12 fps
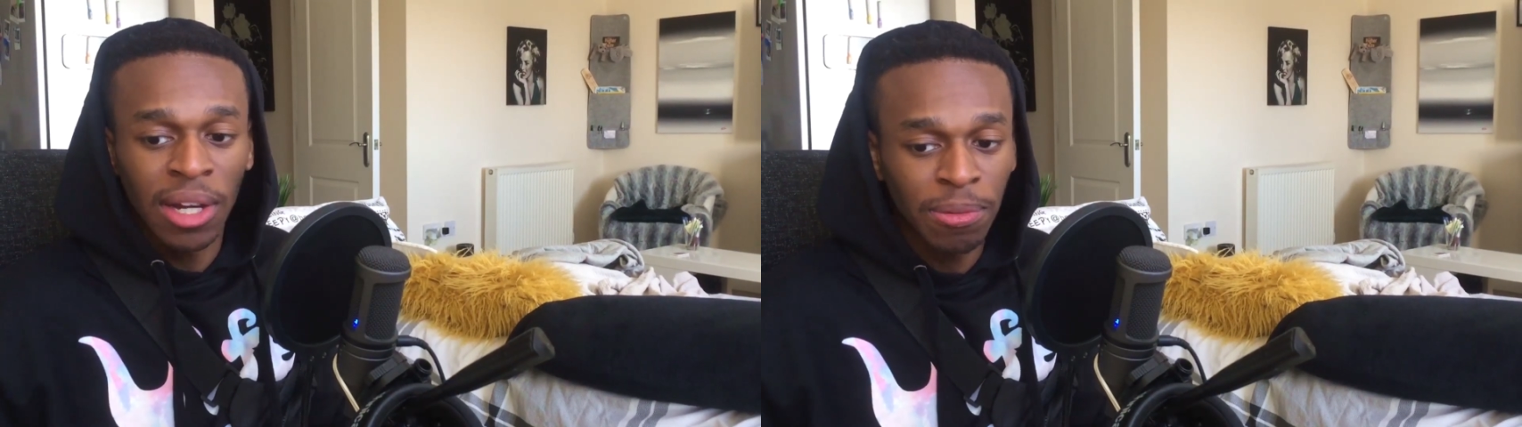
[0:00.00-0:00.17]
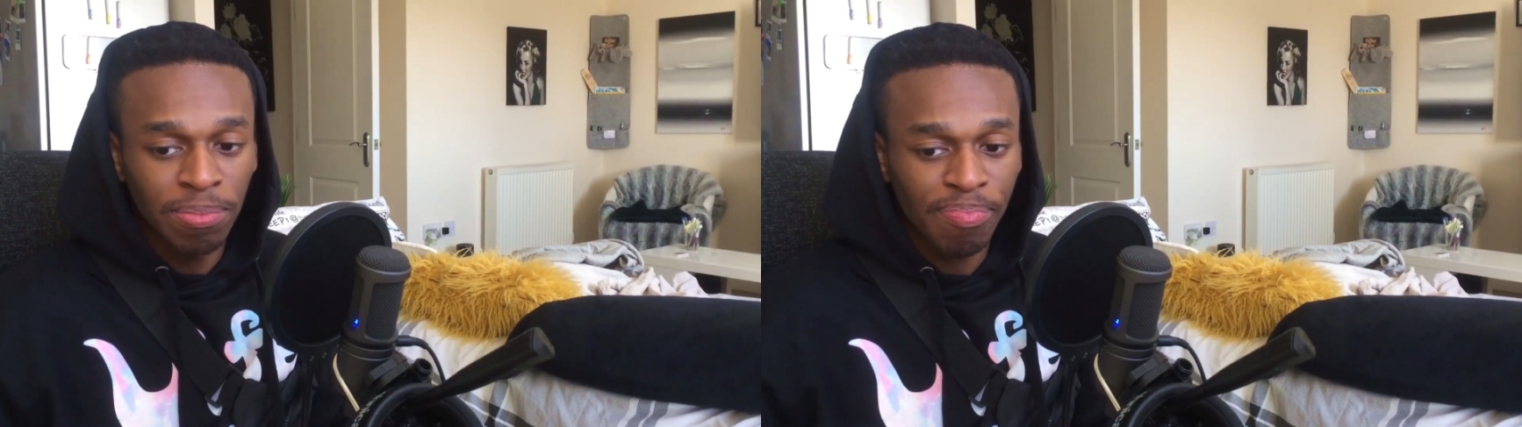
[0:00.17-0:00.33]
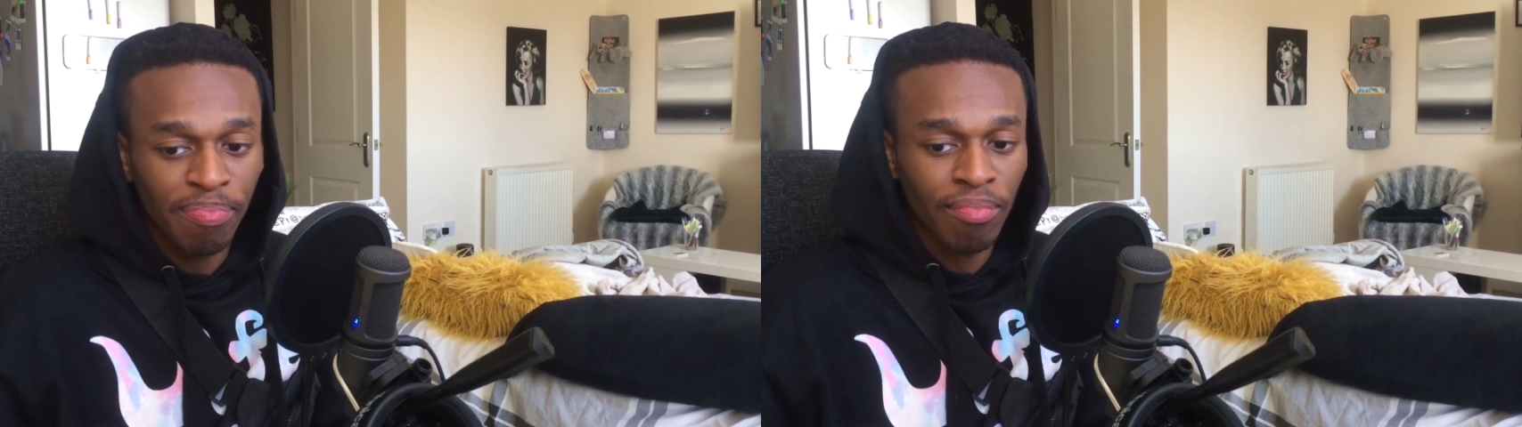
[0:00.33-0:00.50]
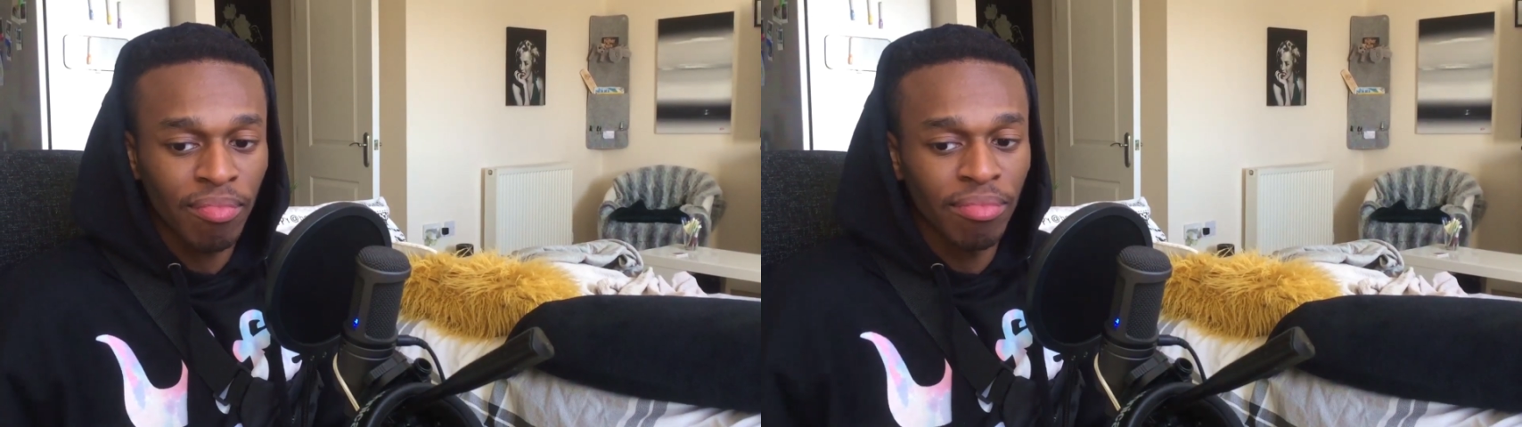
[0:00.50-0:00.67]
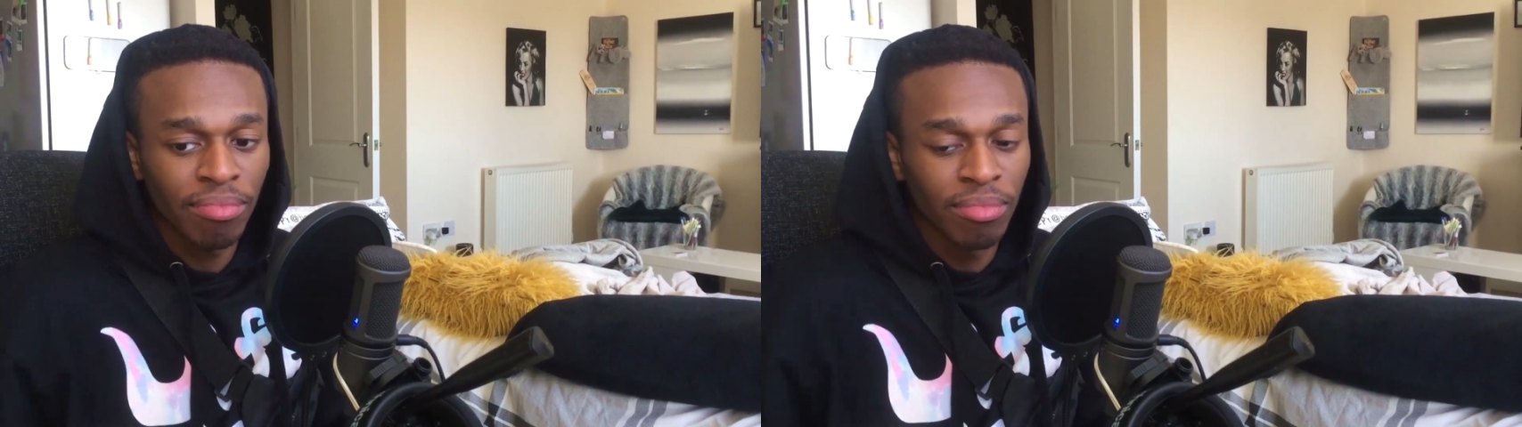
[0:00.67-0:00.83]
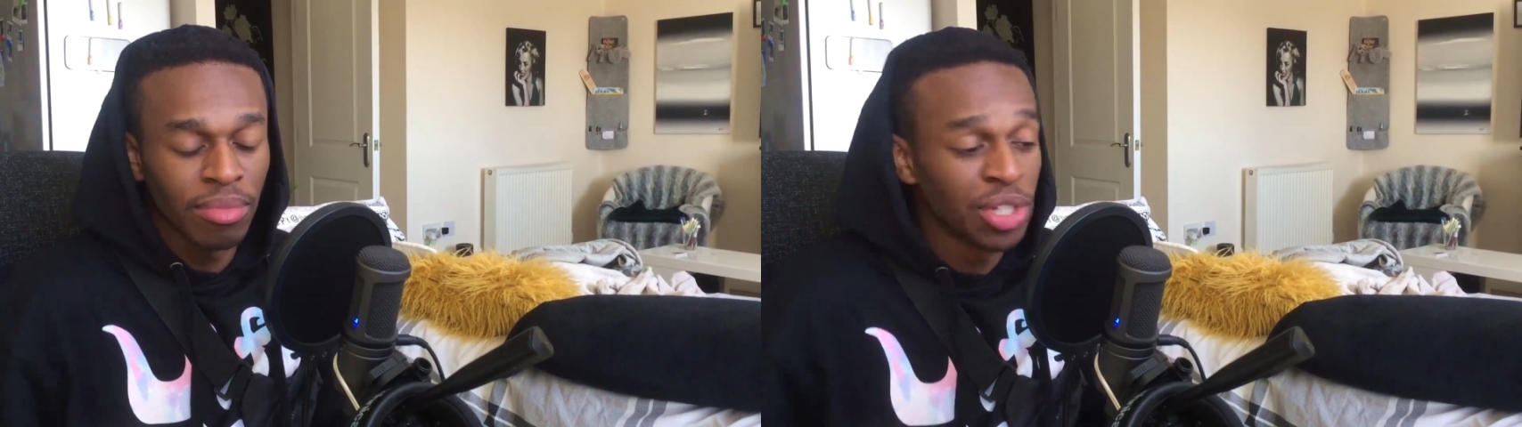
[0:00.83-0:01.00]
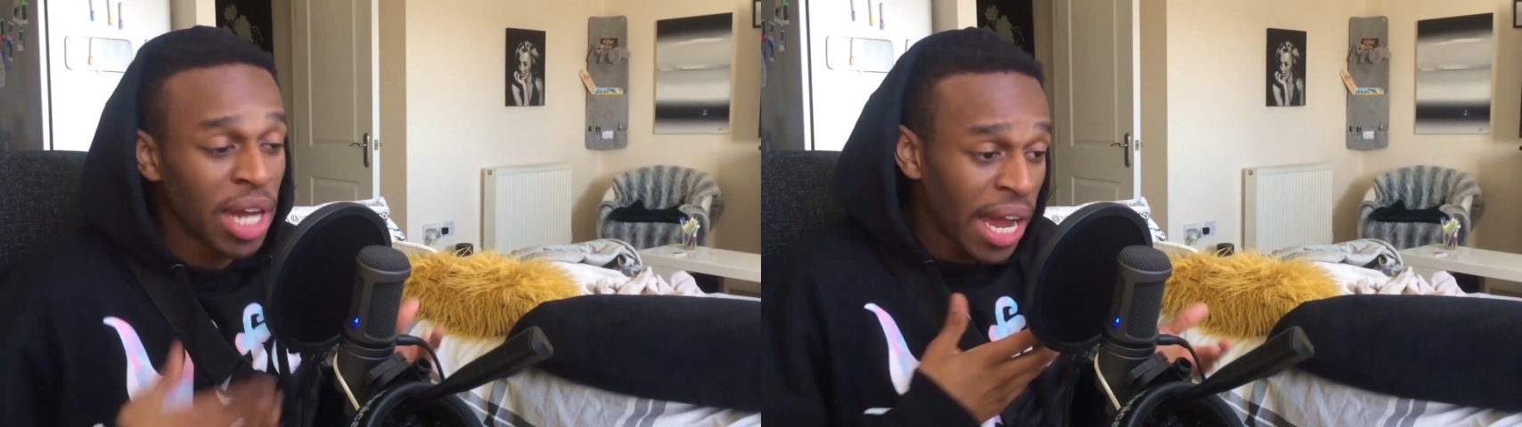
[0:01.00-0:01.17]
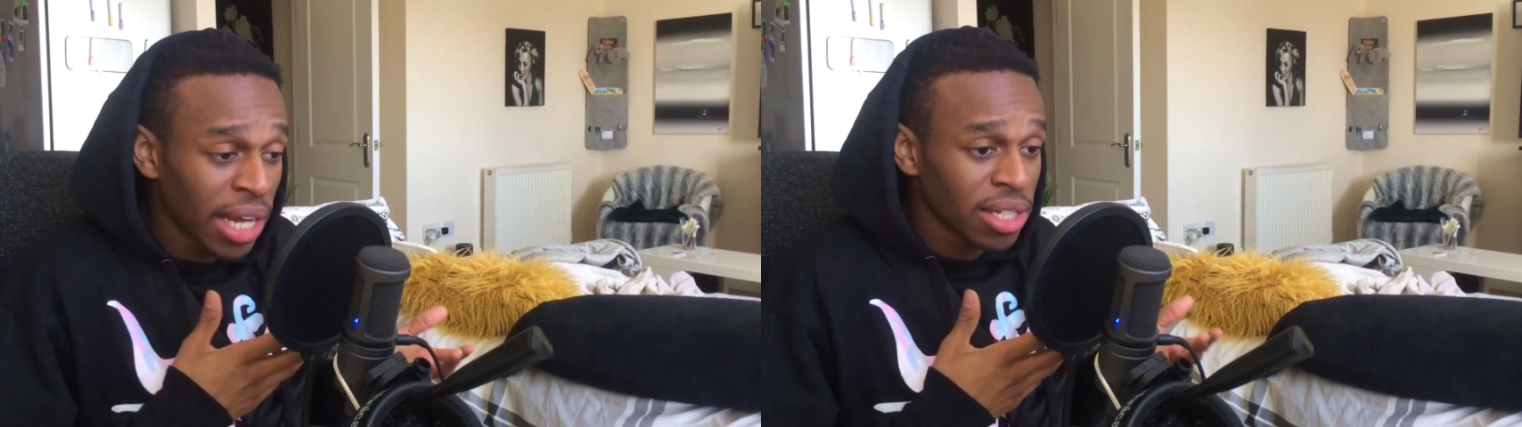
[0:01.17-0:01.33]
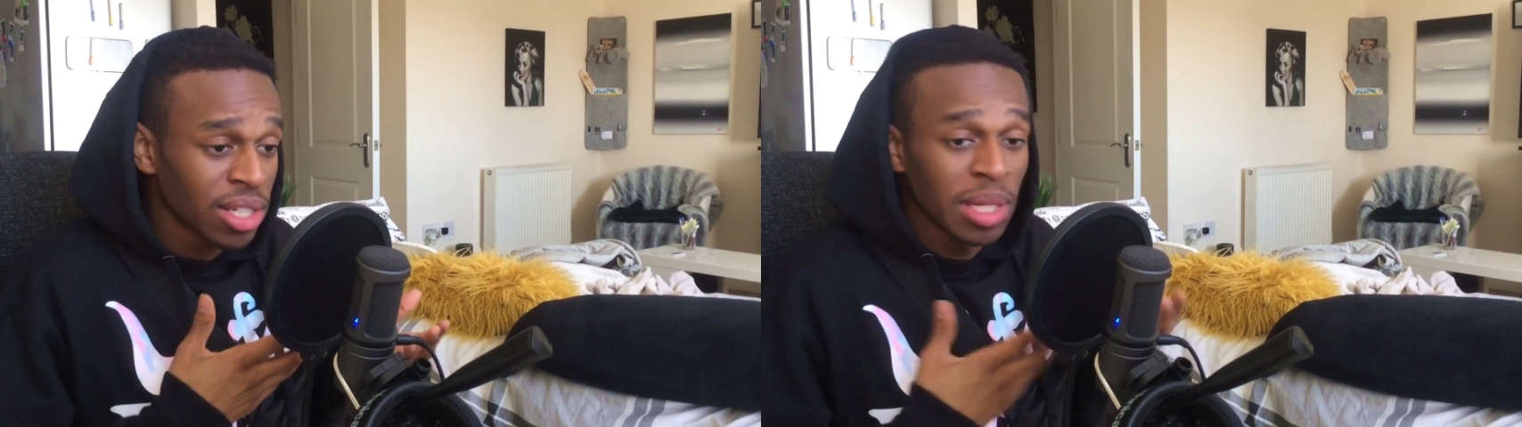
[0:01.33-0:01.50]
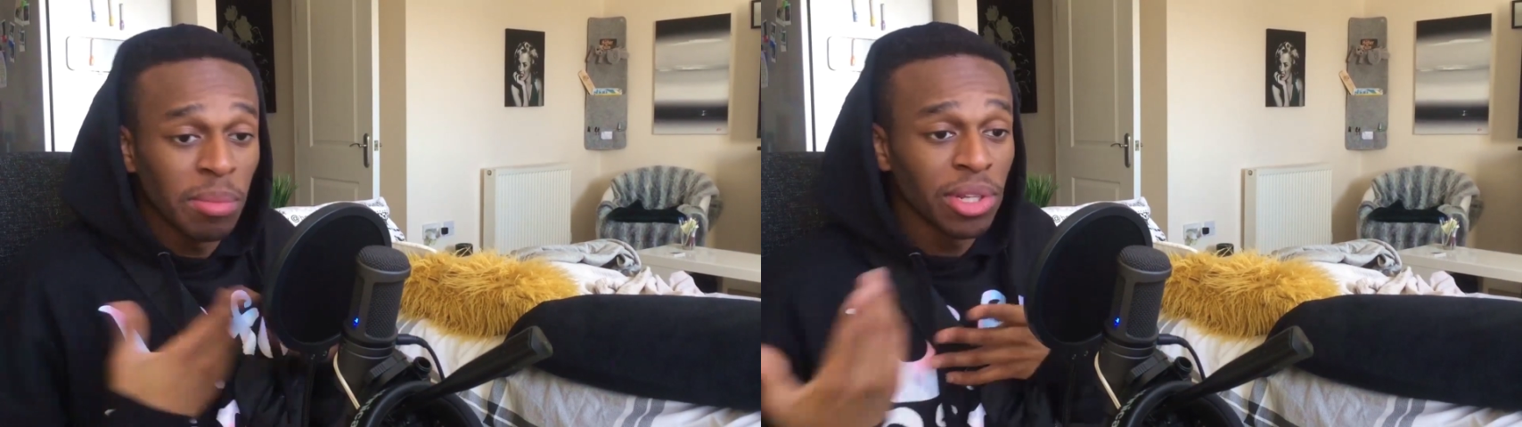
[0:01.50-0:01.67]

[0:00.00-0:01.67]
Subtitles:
check out. Jack,